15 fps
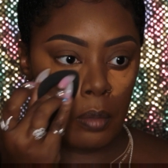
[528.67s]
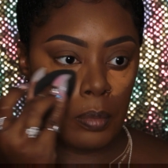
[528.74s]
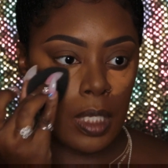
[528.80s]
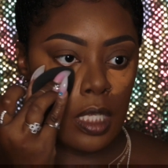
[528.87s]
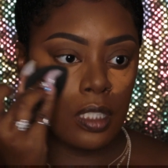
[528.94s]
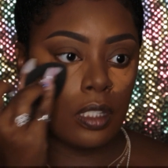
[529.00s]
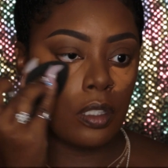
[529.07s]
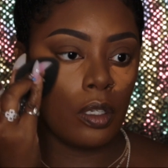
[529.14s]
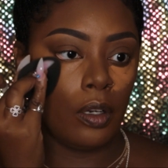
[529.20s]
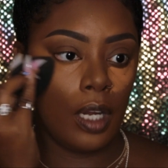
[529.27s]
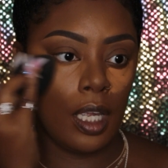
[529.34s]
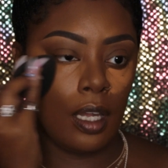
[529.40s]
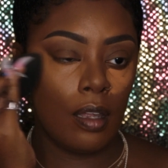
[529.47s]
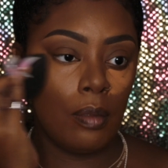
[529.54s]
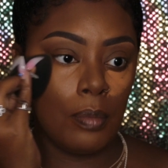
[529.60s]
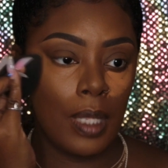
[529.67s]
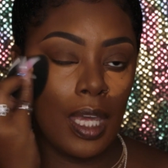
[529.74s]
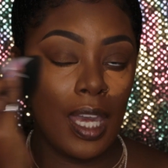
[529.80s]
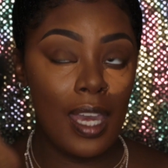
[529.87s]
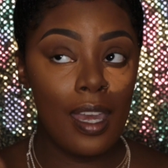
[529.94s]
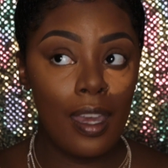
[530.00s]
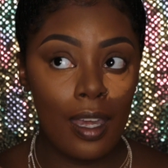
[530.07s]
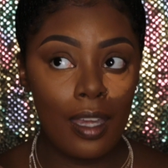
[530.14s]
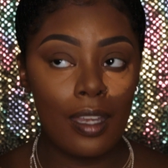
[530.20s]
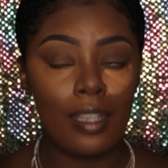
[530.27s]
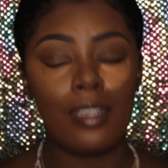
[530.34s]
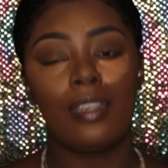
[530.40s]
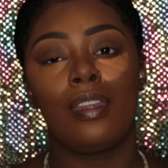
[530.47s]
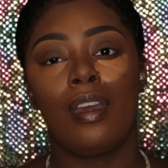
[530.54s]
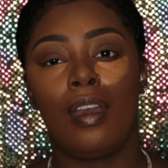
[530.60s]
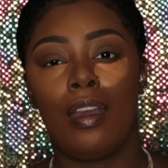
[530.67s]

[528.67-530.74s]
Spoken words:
Instagram. And